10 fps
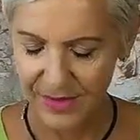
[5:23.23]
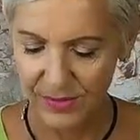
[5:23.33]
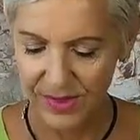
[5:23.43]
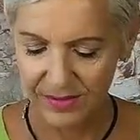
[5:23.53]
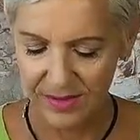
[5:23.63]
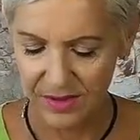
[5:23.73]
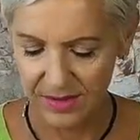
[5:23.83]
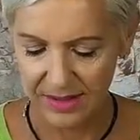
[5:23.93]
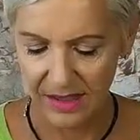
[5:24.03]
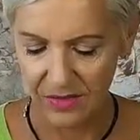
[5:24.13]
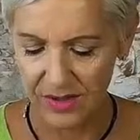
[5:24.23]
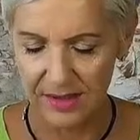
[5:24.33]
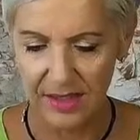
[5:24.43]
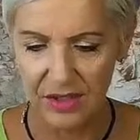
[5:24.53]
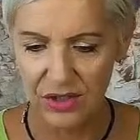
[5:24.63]
What else does
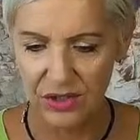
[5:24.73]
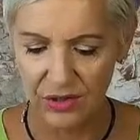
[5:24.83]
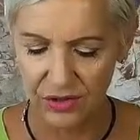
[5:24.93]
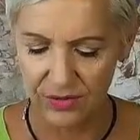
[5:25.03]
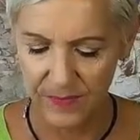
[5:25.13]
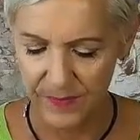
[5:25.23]
Aries need to know?